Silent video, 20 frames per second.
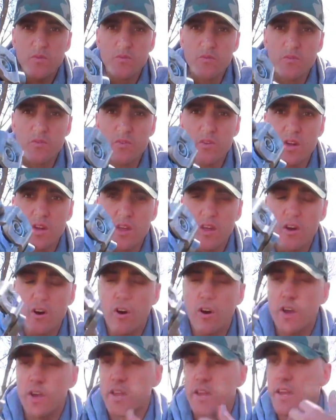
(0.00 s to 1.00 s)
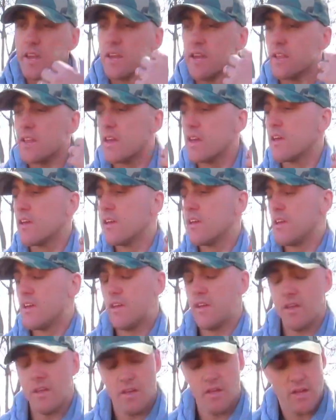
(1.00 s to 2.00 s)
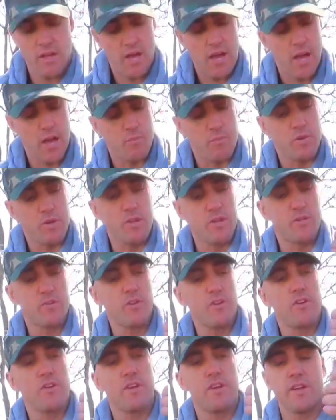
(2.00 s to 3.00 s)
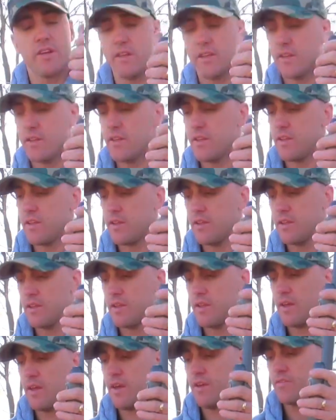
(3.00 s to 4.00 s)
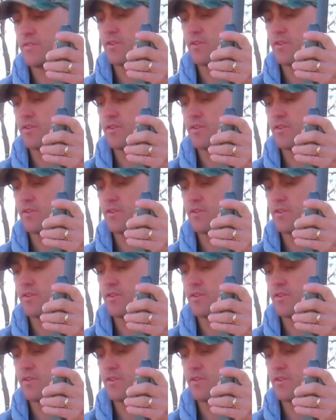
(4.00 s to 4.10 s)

really high in gear there. You do have